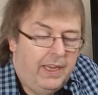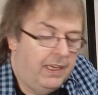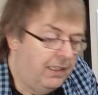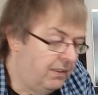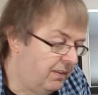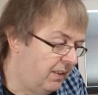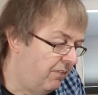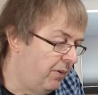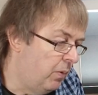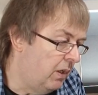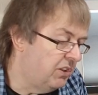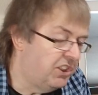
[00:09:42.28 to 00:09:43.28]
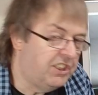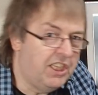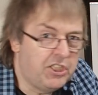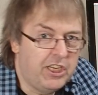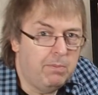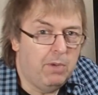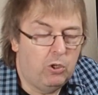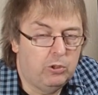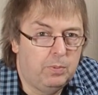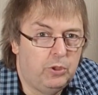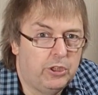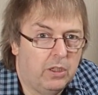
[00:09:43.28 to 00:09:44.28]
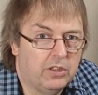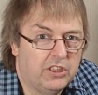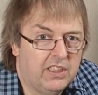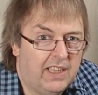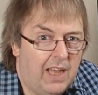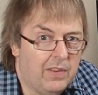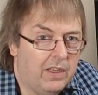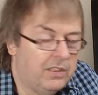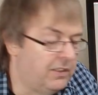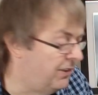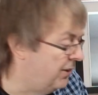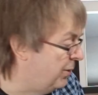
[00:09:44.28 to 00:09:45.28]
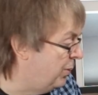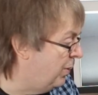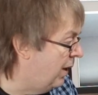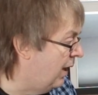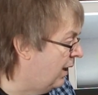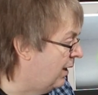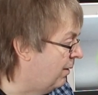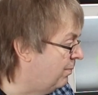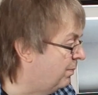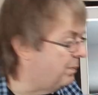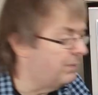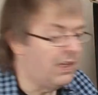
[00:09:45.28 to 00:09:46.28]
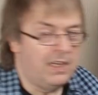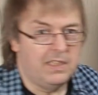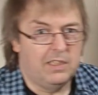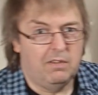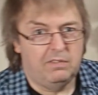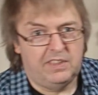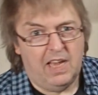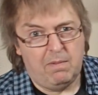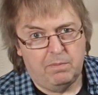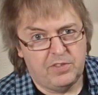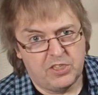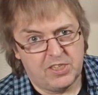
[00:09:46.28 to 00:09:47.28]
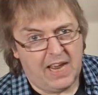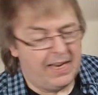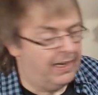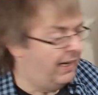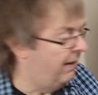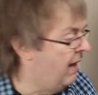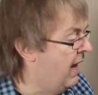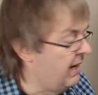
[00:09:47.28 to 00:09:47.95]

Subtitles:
if you were stitching multiple shots together to do depth stacking.